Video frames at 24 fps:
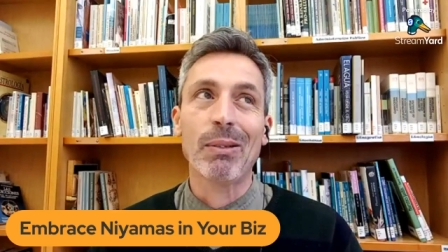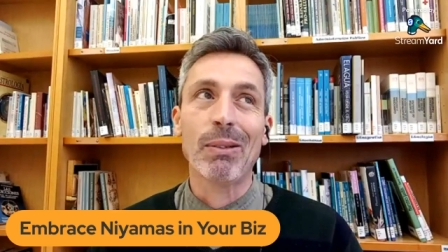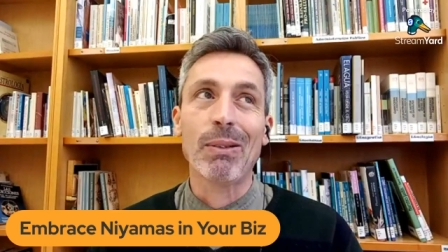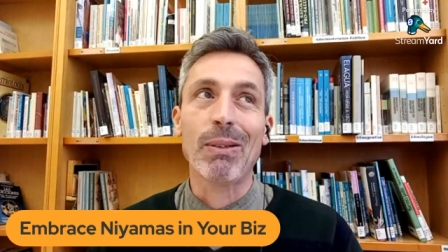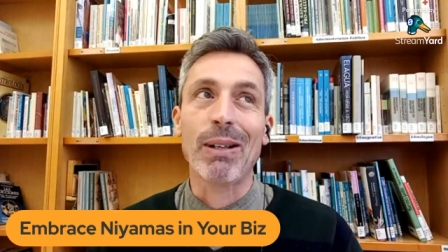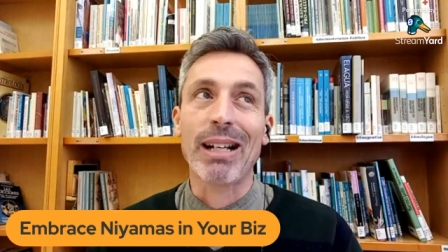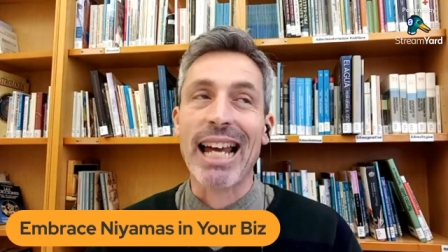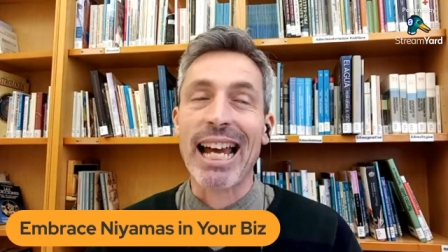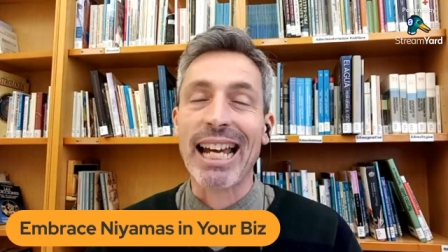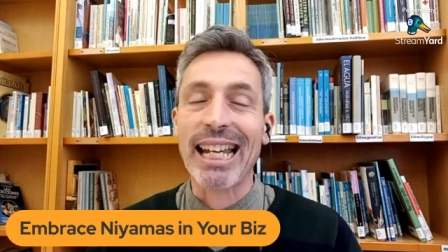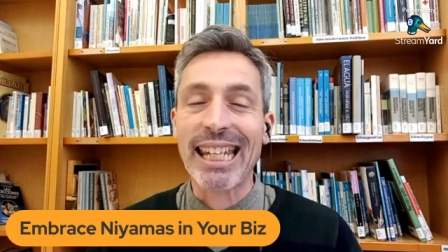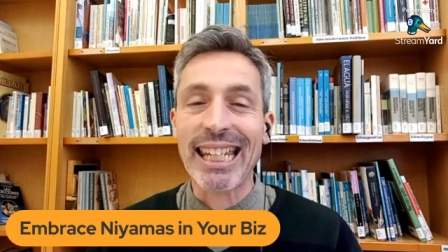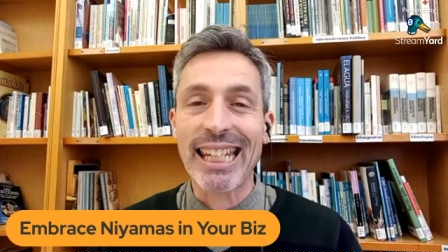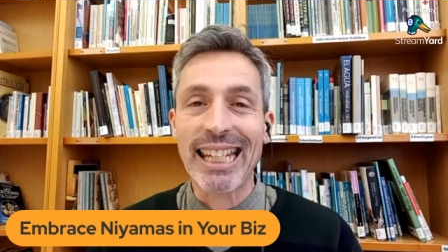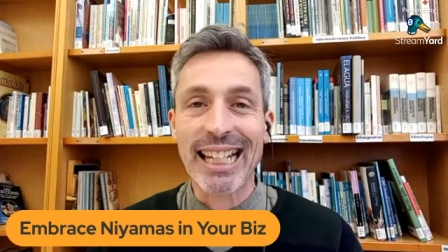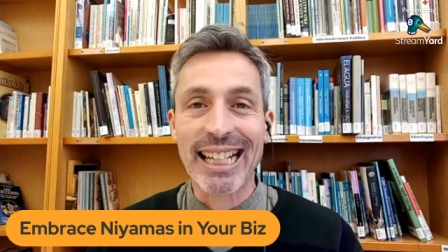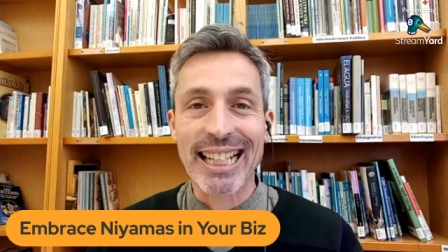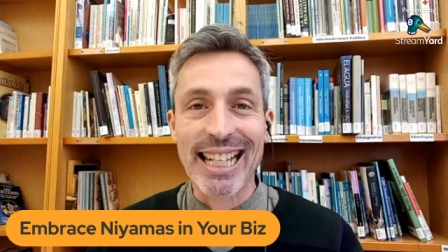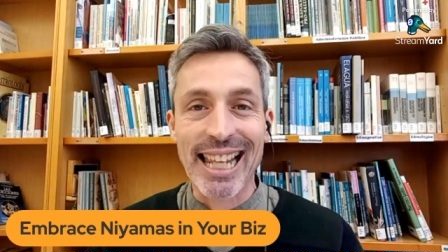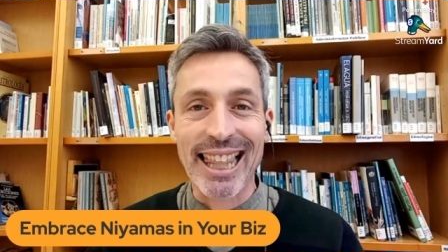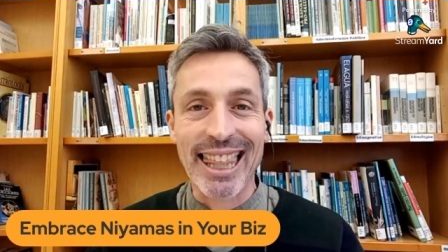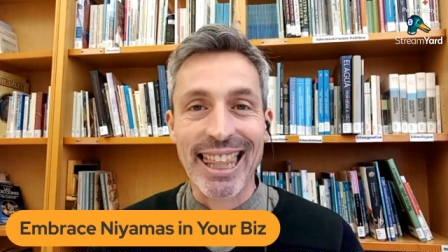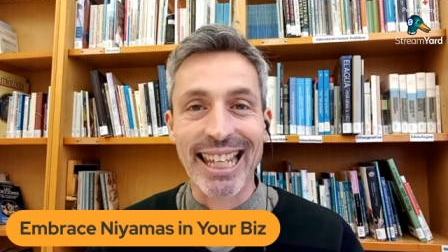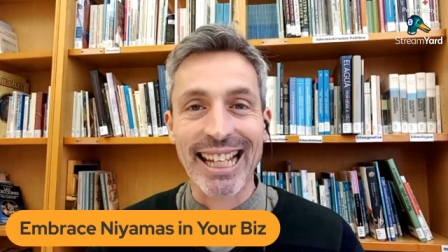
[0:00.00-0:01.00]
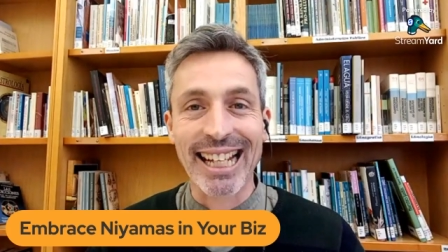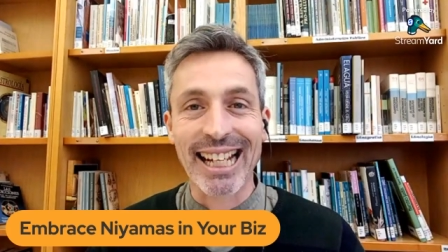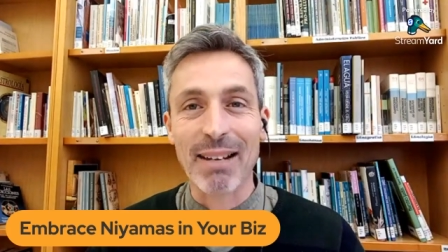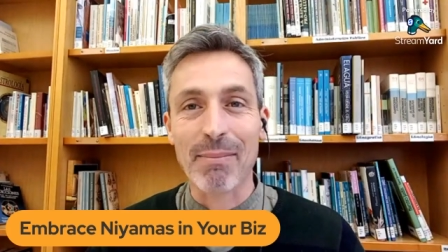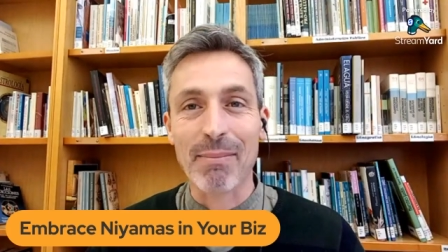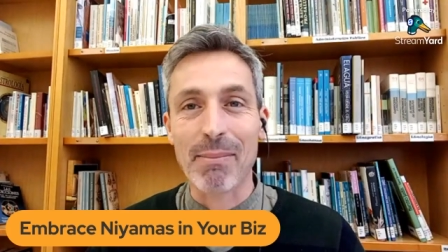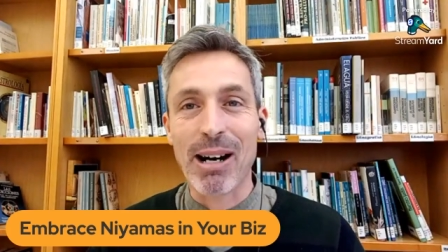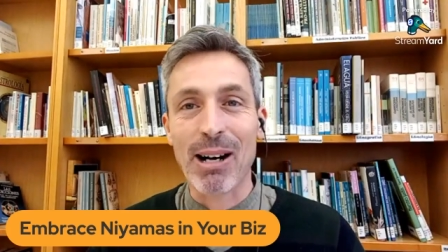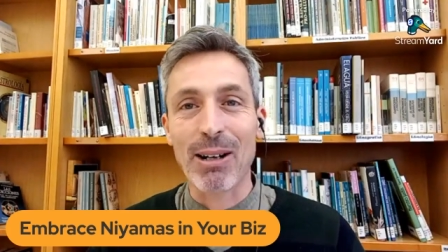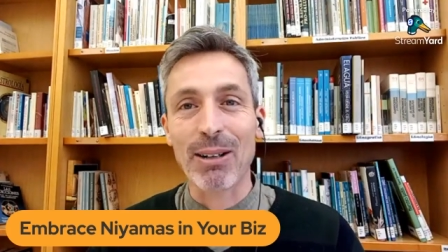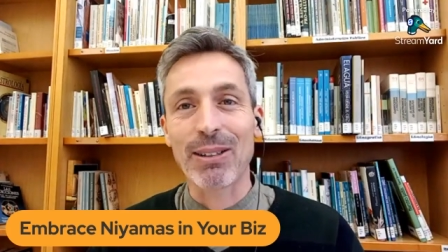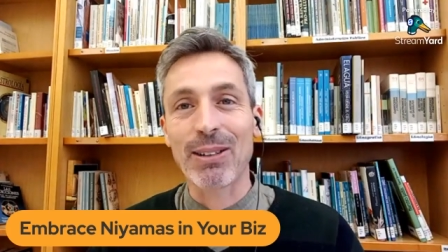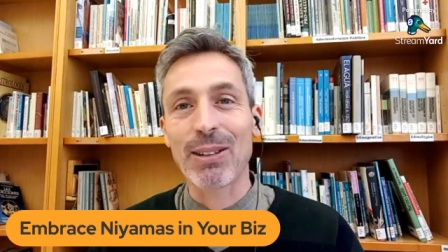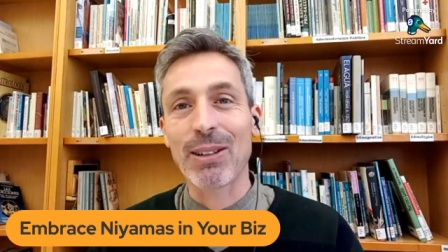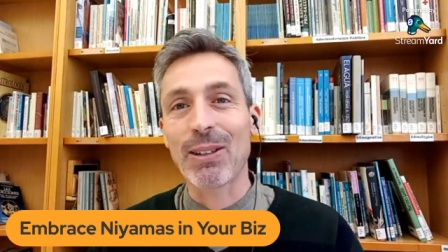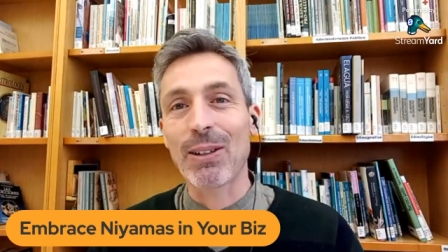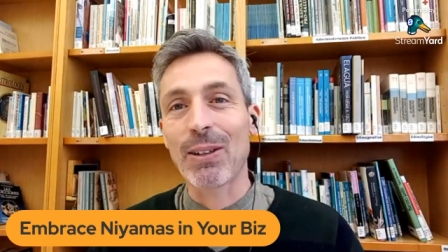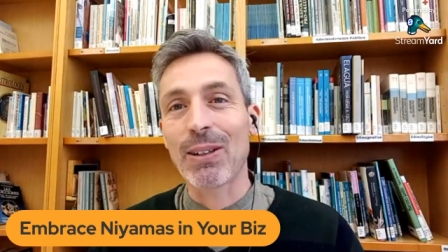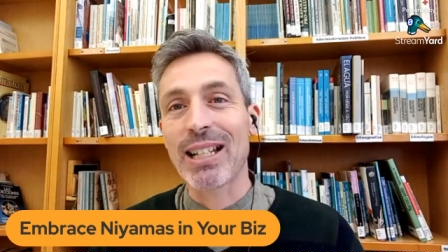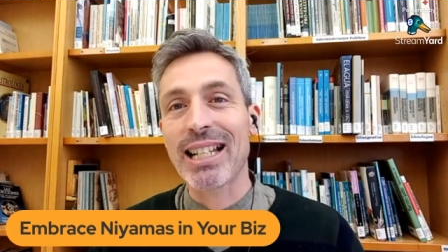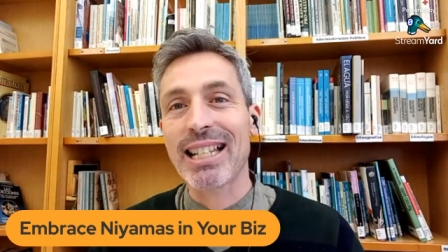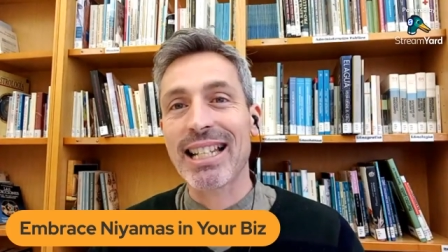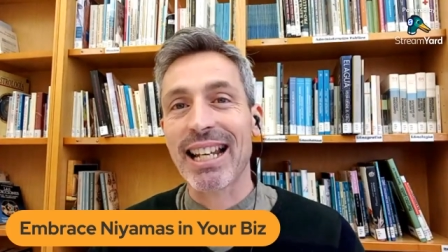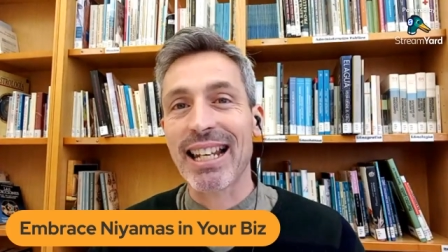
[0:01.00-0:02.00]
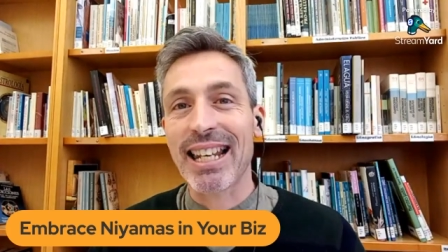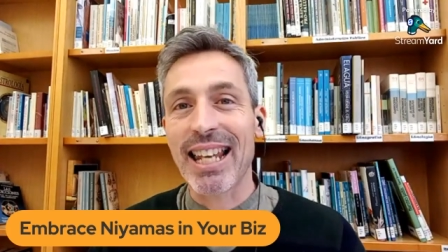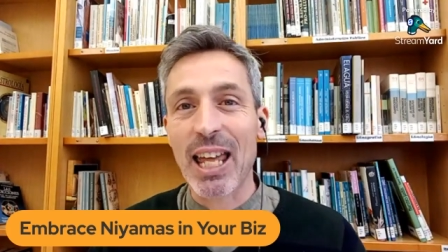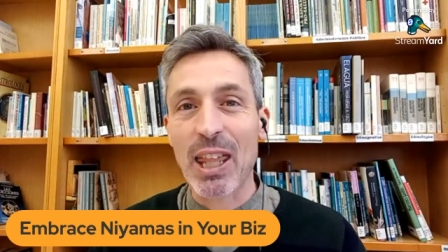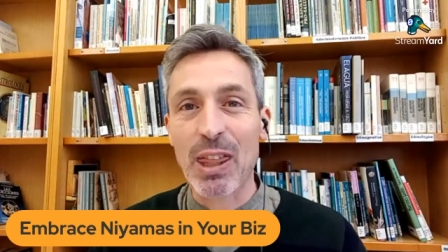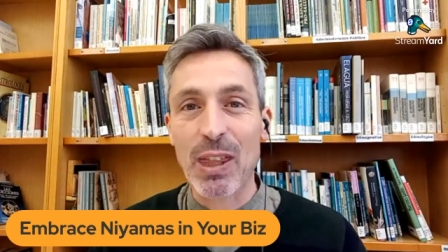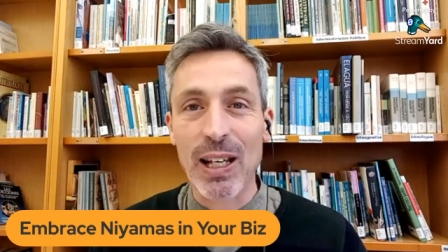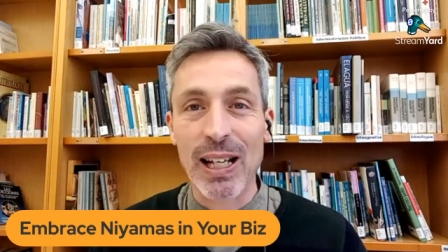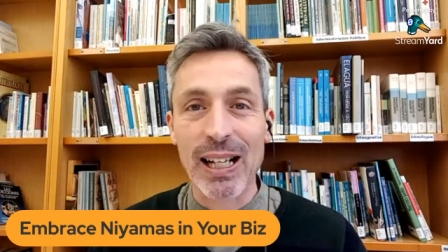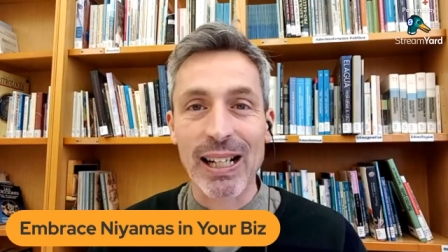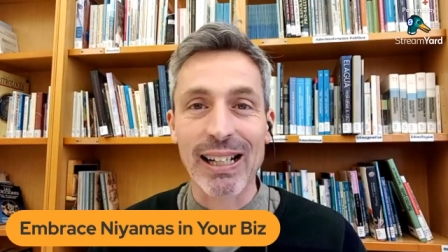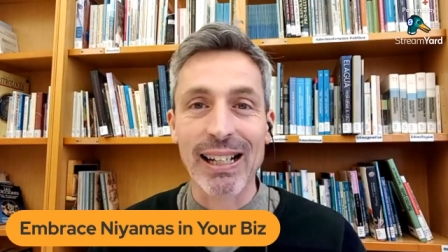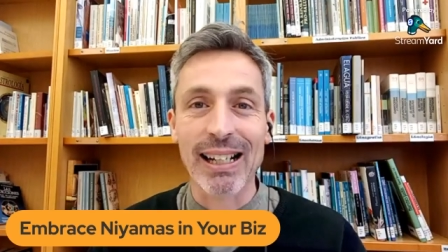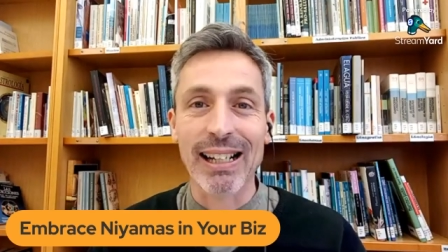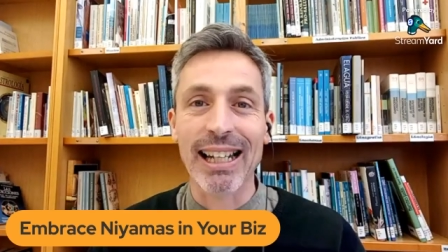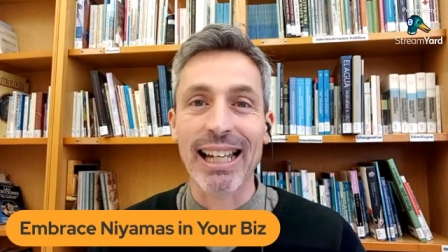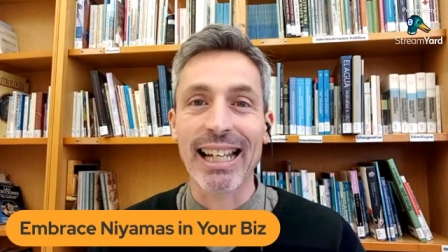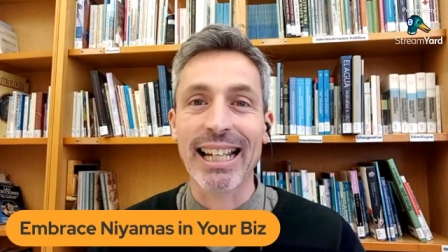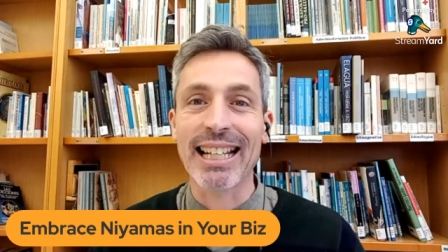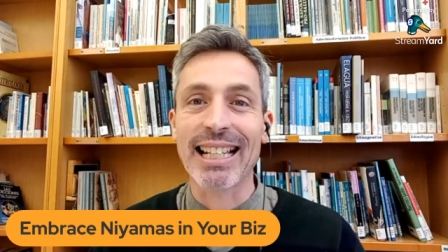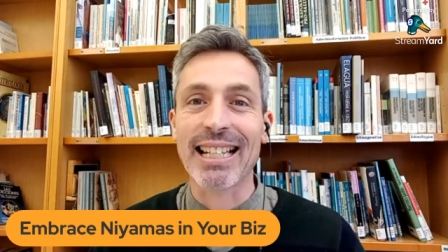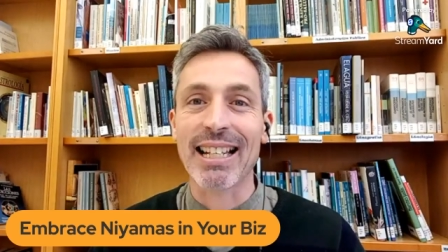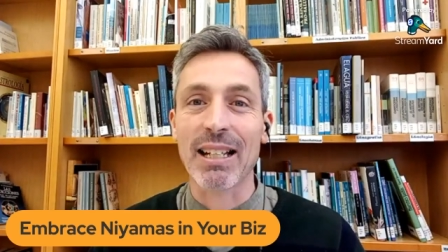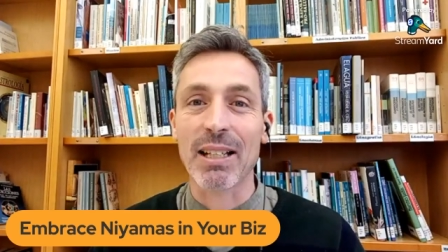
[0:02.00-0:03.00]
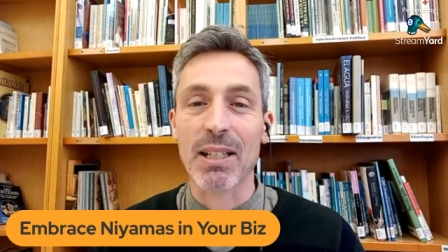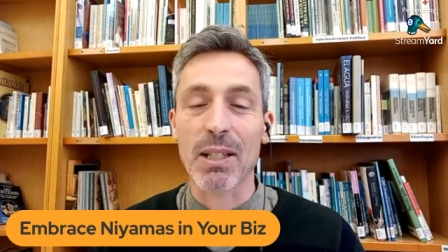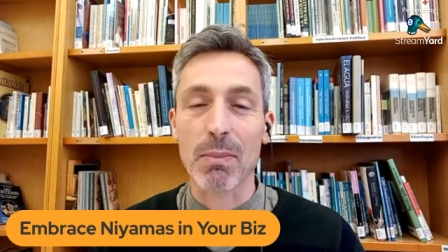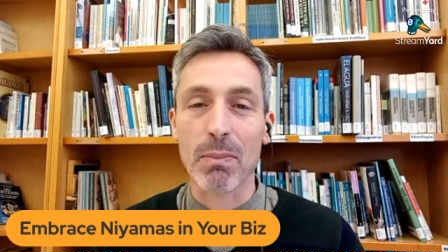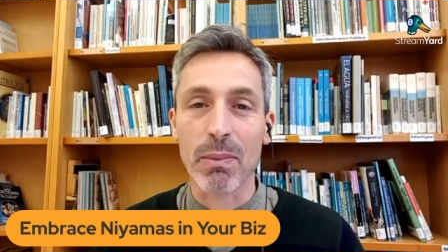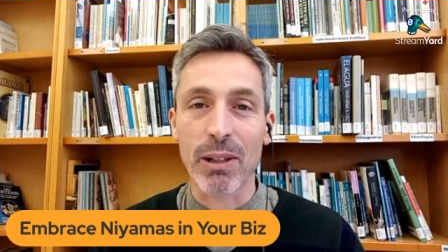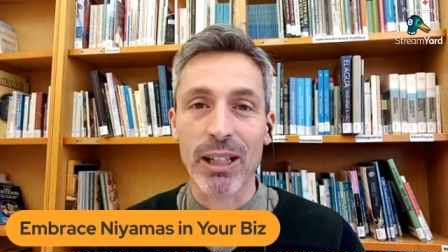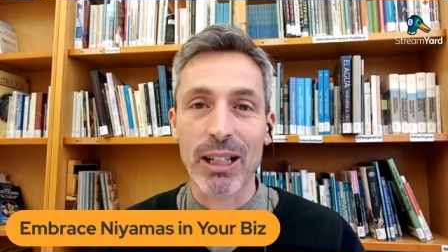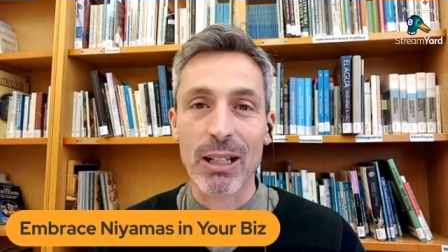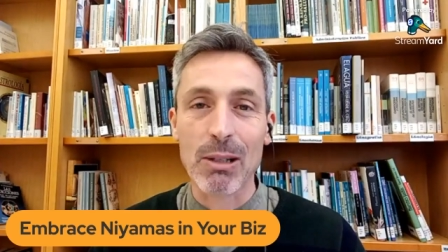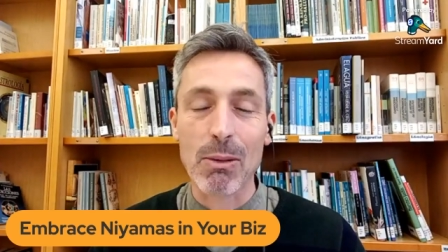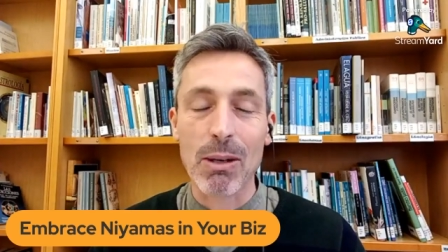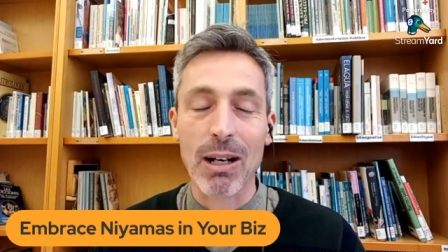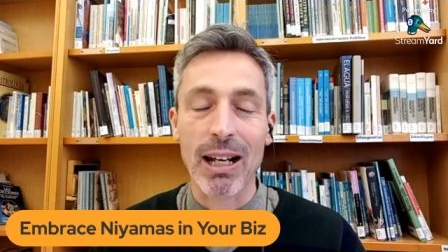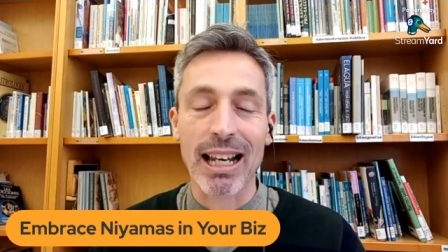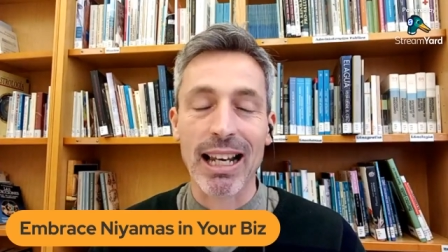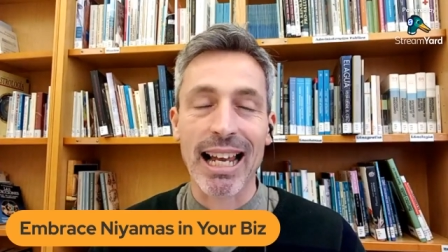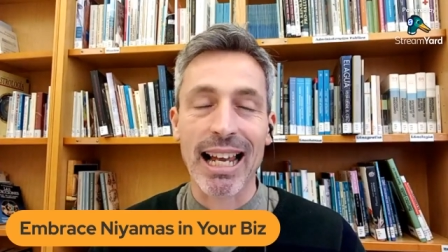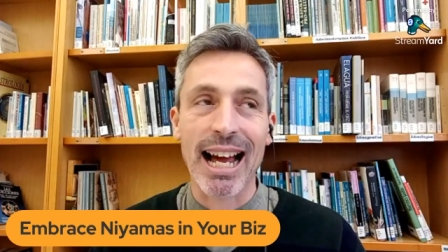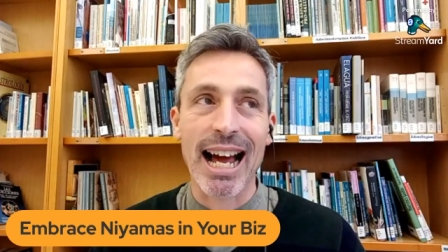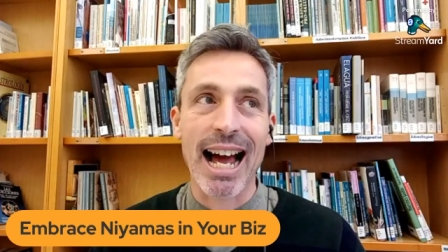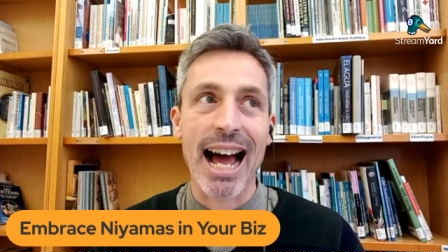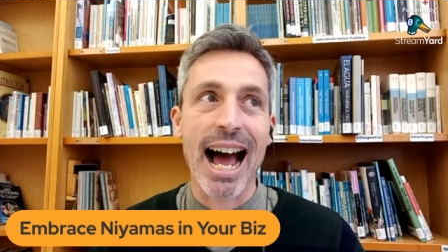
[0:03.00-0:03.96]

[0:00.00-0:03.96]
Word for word: when I hear that thing about, you know, it's unethical, it's unspiritual,